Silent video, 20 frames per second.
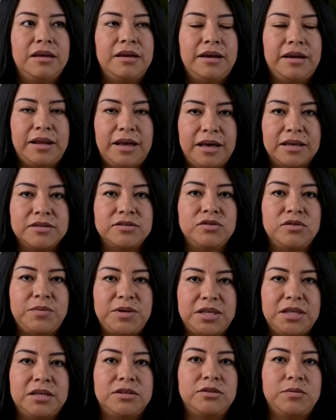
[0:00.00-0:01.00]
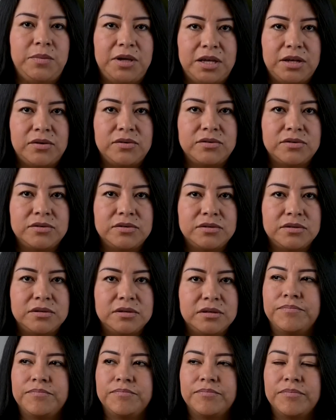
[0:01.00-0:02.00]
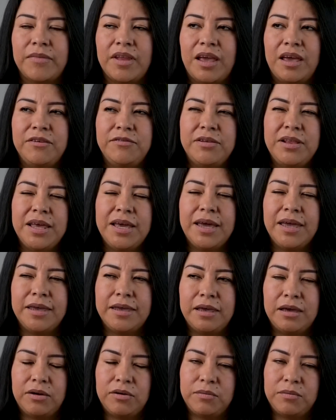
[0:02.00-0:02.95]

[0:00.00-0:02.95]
it has to be the tomatoes. I feel like I can't